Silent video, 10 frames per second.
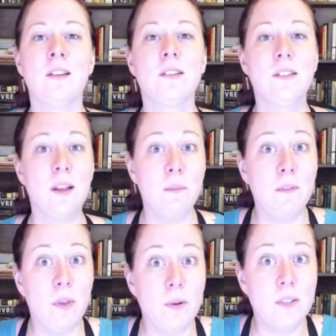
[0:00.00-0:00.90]
Some of
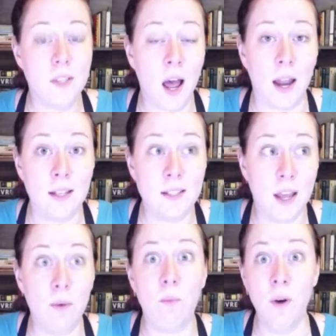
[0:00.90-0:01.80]
those signs
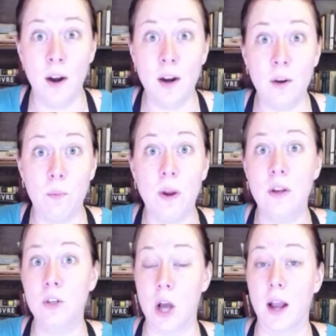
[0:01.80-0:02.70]
can work when
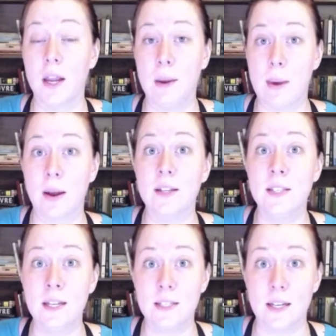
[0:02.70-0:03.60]
you're talking about a
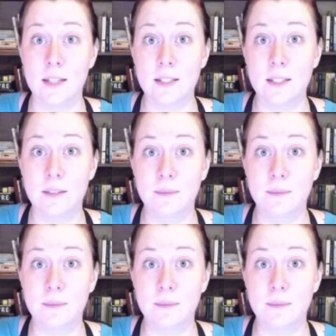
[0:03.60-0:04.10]
sentence.